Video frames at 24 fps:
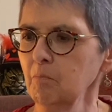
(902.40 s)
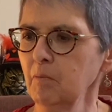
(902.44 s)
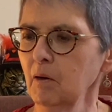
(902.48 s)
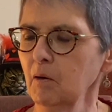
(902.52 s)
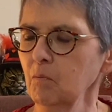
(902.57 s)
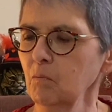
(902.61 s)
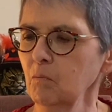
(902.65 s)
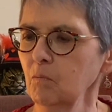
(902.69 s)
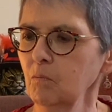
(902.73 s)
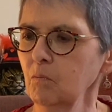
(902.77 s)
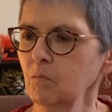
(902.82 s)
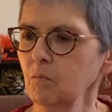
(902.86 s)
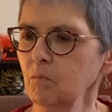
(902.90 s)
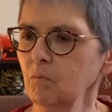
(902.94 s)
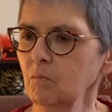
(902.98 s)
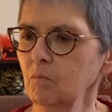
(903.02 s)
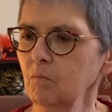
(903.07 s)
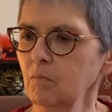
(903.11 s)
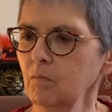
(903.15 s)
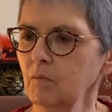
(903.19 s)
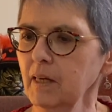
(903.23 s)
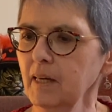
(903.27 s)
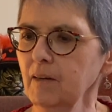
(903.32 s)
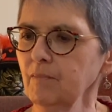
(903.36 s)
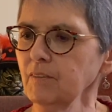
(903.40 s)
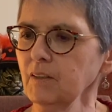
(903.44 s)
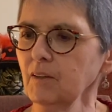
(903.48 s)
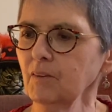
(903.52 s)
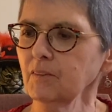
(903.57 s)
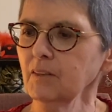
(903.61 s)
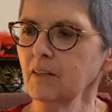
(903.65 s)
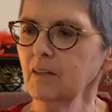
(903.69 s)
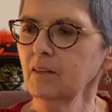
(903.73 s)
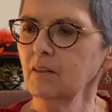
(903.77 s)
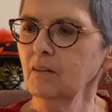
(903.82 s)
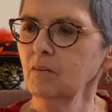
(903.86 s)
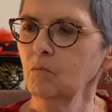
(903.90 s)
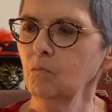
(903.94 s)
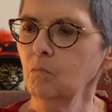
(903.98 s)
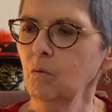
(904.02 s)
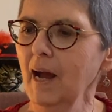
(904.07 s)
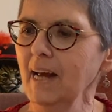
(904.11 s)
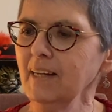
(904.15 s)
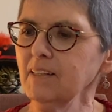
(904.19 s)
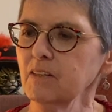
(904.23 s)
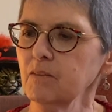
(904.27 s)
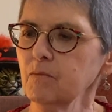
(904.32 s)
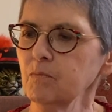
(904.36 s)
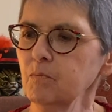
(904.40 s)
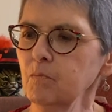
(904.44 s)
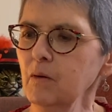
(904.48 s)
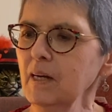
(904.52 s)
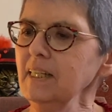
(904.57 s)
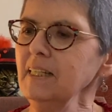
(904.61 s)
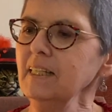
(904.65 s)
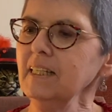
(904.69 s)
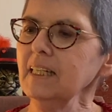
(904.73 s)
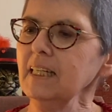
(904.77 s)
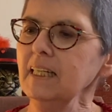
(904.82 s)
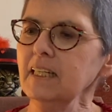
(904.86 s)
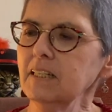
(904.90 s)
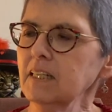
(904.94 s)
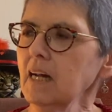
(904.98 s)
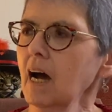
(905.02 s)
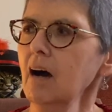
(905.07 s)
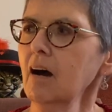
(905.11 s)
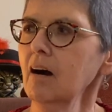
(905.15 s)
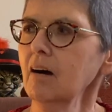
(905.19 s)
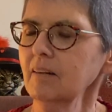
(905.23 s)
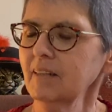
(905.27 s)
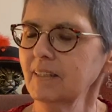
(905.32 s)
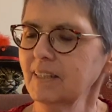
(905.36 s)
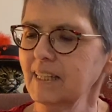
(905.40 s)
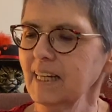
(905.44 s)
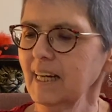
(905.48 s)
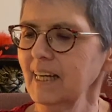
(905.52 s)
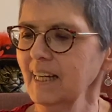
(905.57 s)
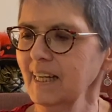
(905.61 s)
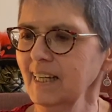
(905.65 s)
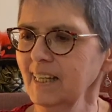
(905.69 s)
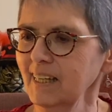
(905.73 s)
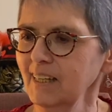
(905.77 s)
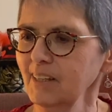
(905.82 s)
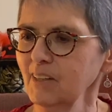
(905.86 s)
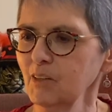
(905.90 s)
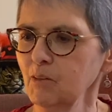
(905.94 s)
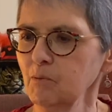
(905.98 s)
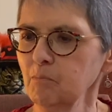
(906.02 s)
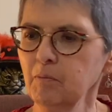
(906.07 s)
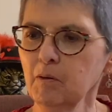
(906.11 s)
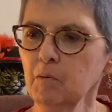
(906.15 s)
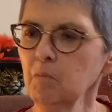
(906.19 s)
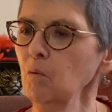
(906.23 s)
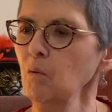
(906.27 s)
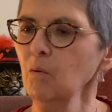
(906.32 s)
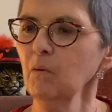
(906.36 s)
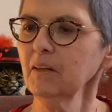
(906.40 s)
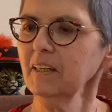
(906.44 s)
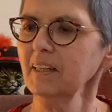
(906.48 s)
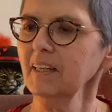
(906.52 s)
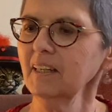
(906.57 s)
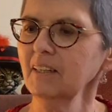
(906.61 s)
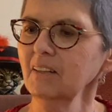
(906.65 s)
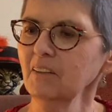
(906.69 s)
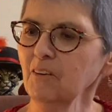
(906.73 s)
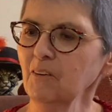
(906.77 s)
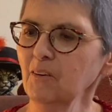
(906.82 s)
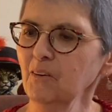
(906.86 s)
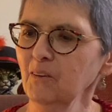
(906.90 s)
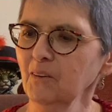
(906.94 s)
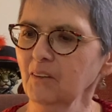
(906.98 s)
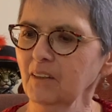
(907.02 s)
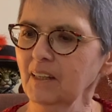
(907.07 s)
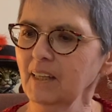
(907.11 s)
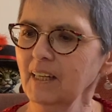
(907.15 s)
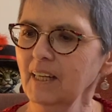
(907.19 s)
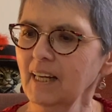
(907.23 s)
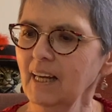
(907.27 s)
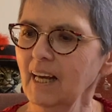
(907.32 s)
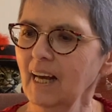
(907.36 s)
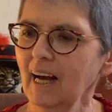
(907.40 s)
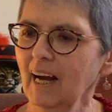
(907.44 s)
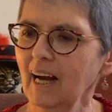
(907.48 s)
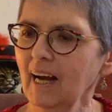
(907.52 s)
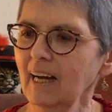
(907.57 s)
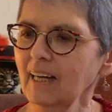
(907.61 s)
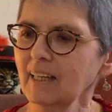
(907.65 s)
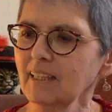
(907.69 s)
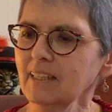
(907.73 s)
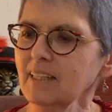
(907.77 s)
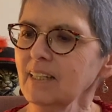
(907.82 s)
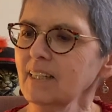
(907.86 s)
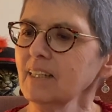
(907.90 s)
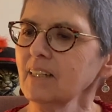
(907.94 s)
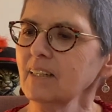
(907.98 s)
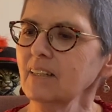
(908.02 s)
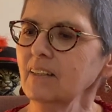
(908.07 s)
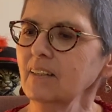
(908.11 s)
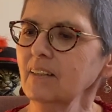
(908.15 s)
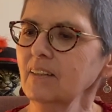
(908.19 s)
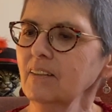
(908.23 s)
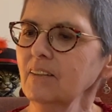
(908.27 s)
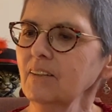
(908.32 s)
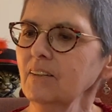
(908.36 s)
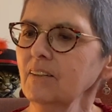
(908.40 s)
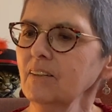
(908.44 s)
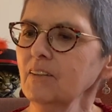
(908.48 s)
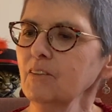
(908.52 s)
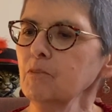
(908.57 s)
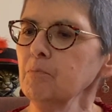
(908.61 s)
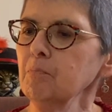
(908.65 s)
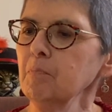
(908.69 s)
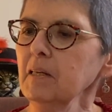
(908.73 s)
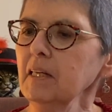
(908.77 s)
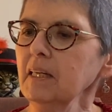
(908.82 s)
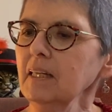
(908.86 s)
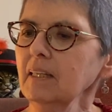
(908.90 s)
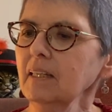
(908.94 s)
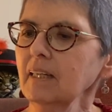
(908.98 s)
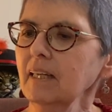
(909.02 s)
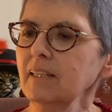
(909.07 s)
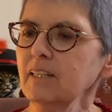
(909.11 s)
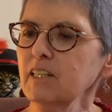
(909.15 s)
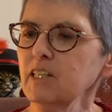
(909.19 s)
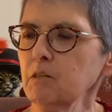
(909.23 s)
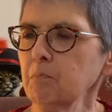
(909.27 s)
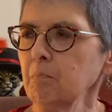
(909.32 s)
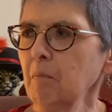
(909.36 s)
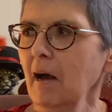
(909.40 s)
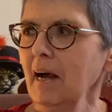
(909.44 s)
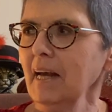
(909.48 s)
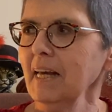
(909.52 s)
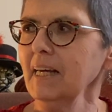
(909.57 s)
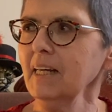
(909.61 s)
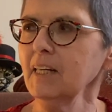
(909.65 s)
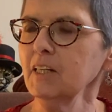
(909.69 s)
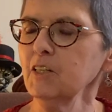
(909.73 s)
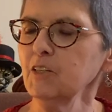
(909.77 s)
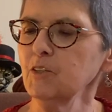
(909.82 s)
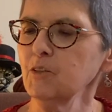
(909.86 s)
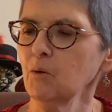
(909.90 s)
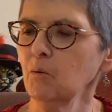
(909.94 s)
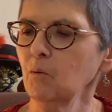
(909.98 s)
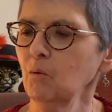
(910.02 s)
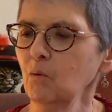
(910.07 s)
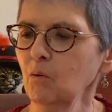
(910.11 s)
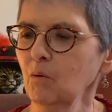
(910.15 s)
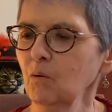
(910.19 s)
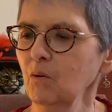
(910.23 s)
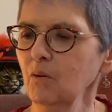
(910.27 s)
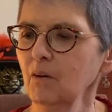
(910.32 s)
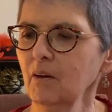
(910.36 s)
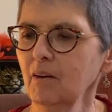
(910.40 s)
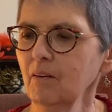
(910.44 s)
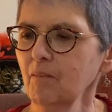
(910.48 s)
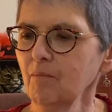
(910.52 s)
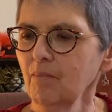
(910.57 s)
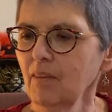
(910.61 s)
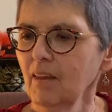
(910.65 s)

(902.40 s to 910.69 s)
but even on a wet, windy, dark day, you'd be walking along and you'd be inspired or